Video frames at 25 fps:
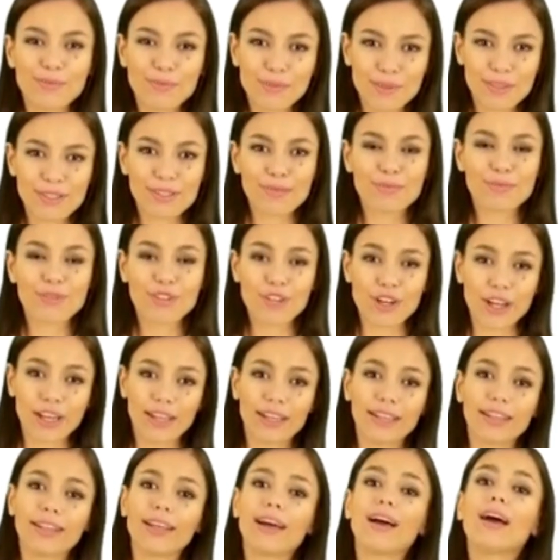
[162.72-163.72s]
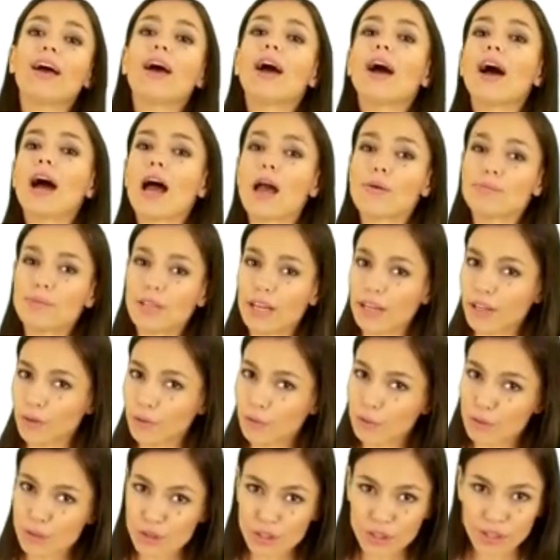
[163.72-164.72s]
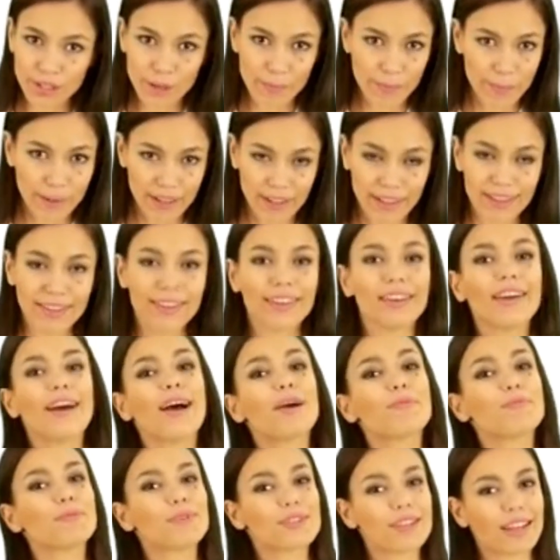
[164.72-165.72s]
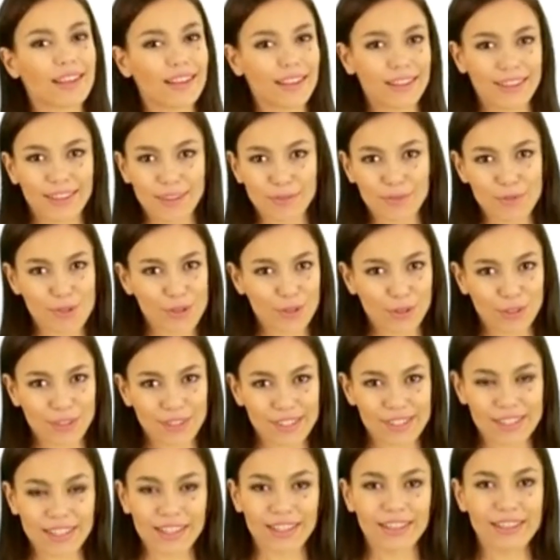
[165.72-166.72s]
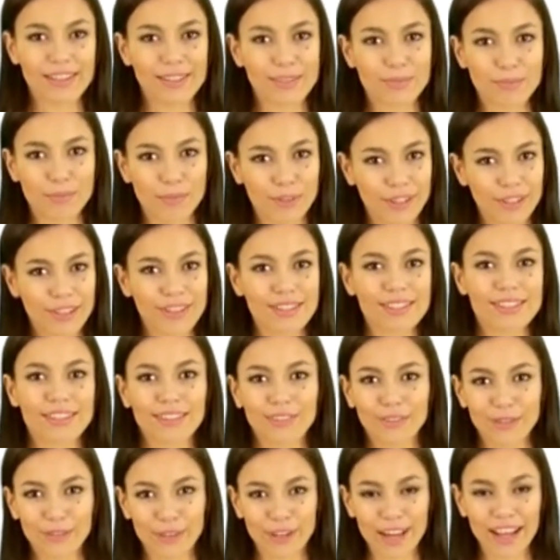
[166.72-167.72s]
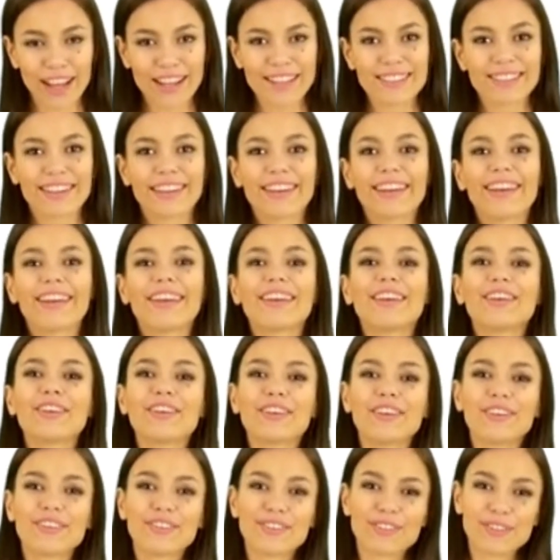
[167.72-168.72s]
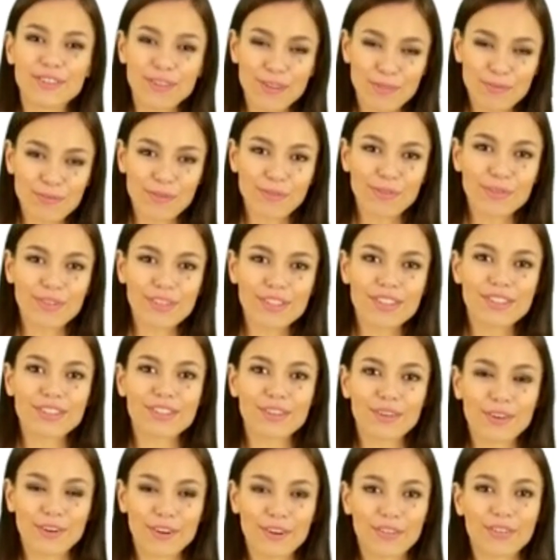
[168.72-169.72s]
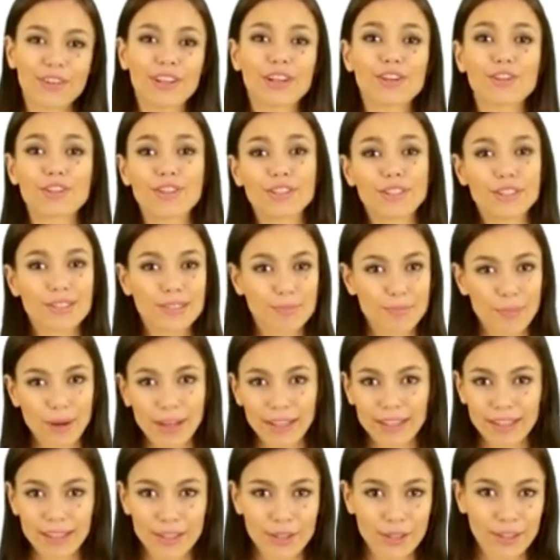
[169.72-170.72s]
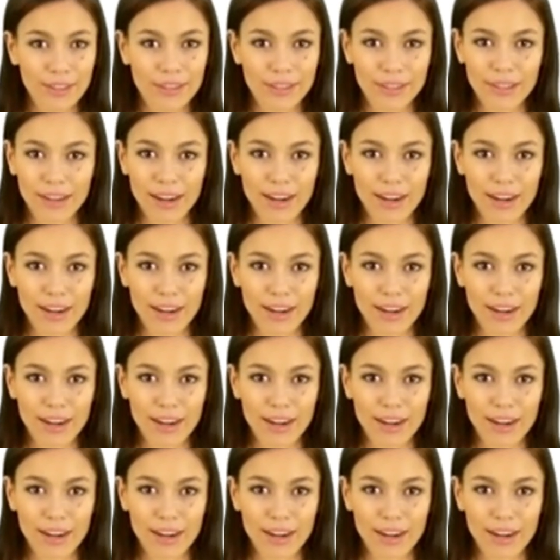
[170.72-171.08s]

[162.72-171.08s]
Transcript: Taking acetyl-L-Carnitine improves memory and mental function in older people with some memory loss. Tiredness in older people.